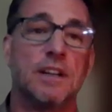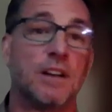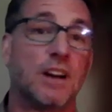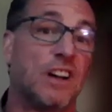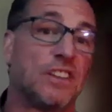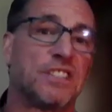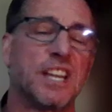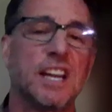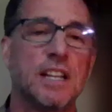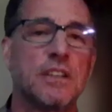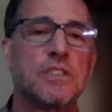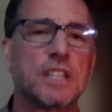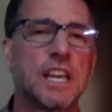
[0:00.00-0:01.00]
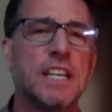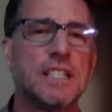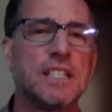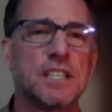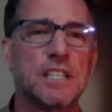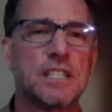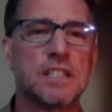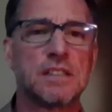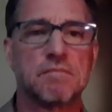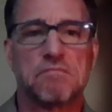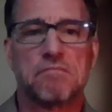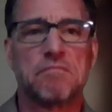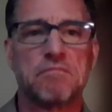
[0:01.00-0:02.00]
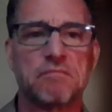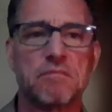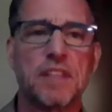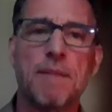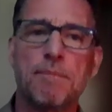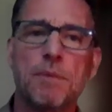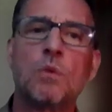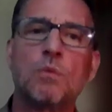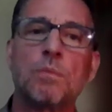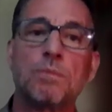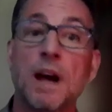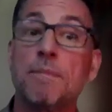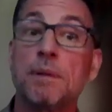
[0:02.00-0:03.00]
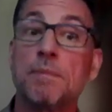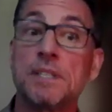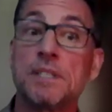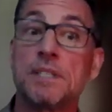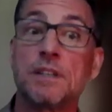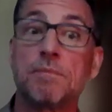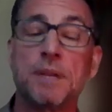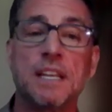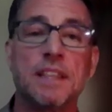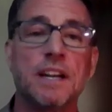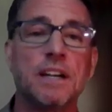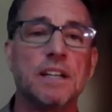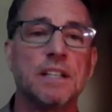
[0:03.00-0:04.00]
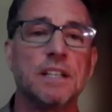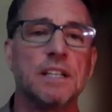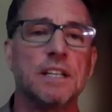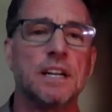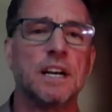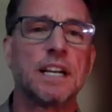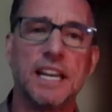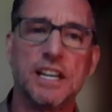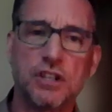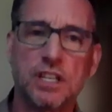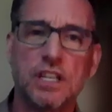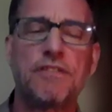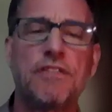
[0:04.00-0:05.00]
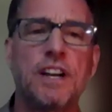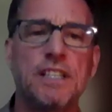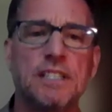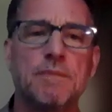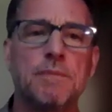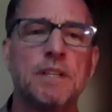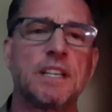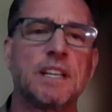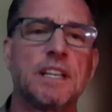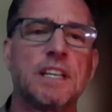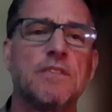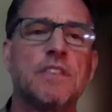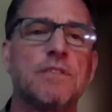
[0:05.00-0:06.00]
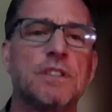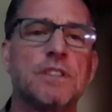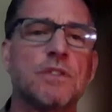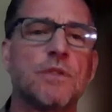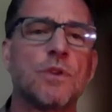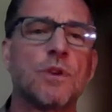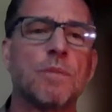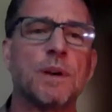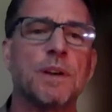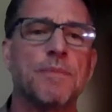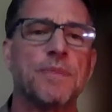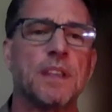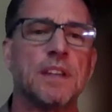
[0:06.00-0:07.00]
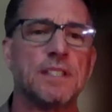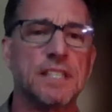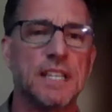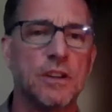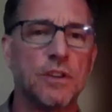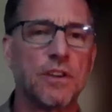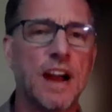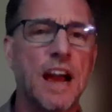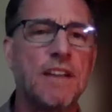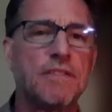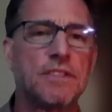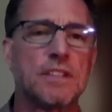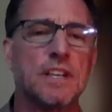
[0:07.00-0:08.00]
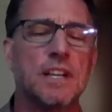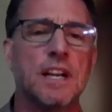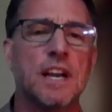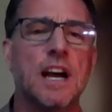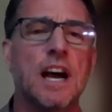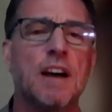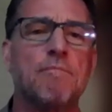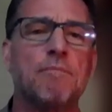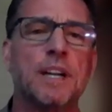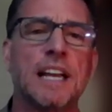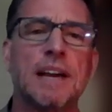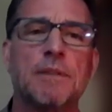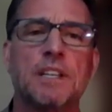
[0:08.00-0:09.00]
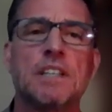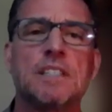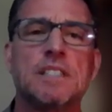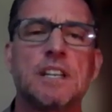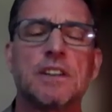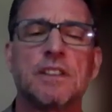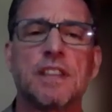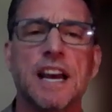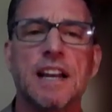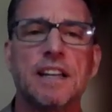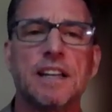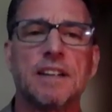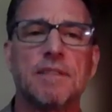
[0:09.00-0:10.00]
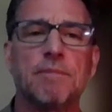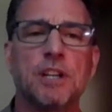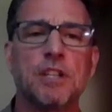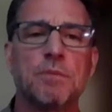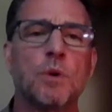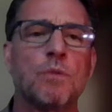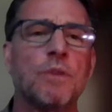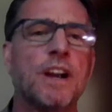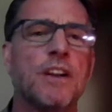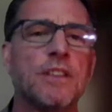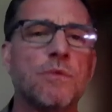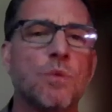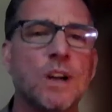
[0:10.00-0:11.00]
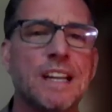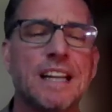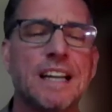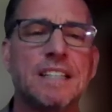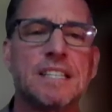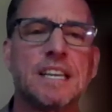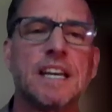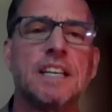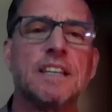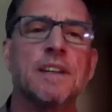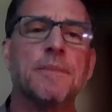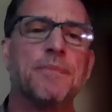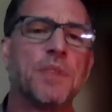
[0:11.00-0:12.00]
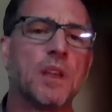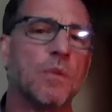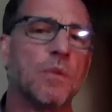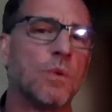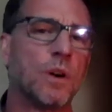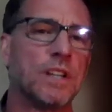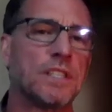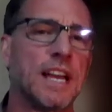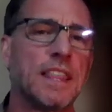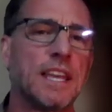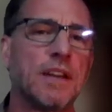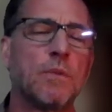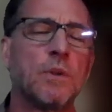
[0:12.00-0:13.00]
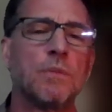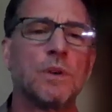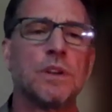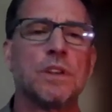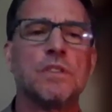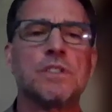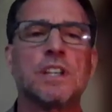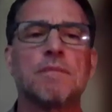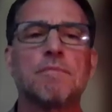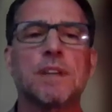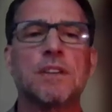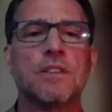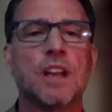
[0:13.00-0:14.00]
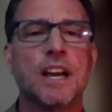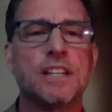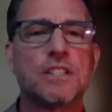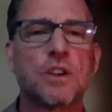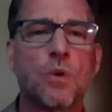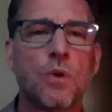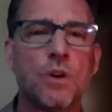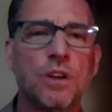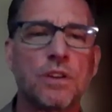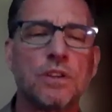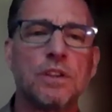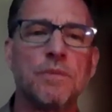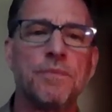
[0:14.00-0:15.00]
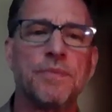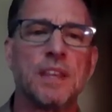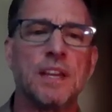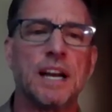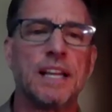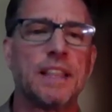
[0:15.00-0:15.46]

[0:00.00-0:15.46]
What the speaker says: all 10 of those cases, that bone will probably still be there. Occasionally, I'll find somebody that can even resorb xenografts, but I would consider that much more rare than 1 out of 10. Whereas I think when we're using mineralized cortical, I